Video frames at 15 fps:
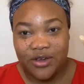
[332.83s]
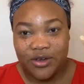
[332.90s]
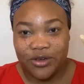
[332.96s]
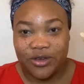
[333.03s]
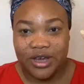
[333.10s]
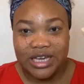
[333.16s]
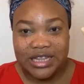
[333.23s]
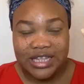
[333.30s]

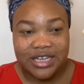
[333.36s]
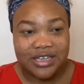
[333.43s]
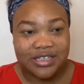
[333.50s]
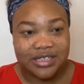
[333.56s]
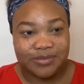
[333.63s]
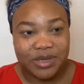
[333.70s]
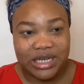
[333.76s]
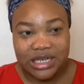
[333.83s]
Okay, I think
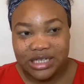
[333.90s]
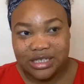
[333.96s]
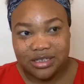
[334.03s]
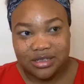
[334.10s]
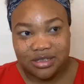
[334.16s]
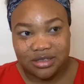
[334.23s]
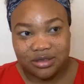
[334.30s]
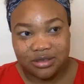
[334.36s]
it's my light
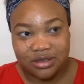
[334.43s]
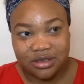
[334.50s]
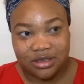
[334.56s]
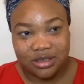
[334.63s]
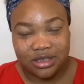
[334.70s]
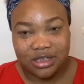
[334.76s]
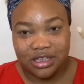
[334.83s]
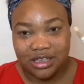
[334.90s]

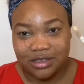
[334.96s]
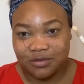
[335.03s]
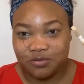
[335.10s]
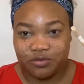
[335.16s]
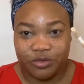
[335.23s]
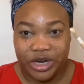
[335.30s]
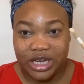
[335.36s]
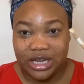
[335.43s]

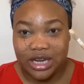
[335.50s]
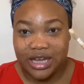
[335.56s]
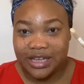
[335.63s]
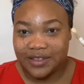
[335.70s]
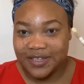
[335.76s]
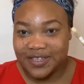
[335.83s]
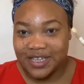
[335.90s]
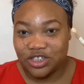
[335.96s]
ring
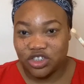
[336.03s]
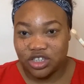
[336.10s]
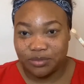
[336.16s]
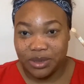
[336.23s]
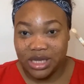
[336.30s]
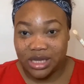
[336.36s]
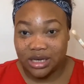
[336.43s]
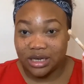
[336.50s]
light that's actually
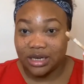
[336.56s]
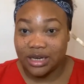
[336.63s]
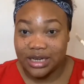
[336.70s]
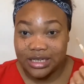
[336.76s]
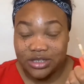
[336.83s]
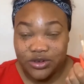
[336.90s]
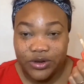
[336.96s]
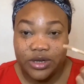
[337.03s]
making it
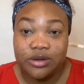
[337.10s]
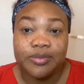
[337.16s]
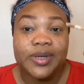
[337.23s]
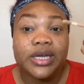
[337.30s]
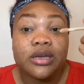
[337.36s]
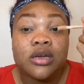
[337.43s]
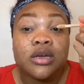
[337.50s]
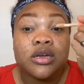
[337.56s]
lighter a little bit.